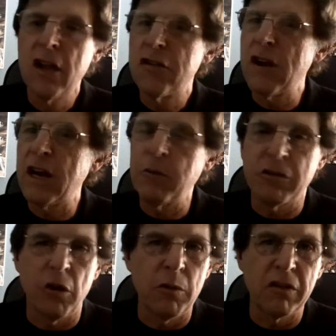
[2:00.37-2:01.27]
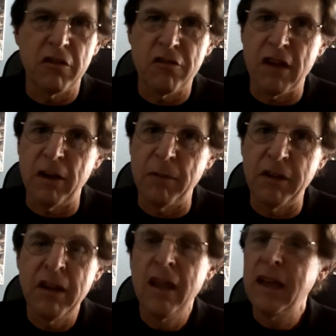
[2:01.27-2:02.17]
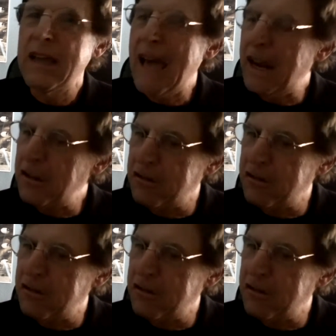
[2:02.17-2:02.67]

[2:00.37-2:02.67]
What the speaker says: Johnny was always a gentleman. He had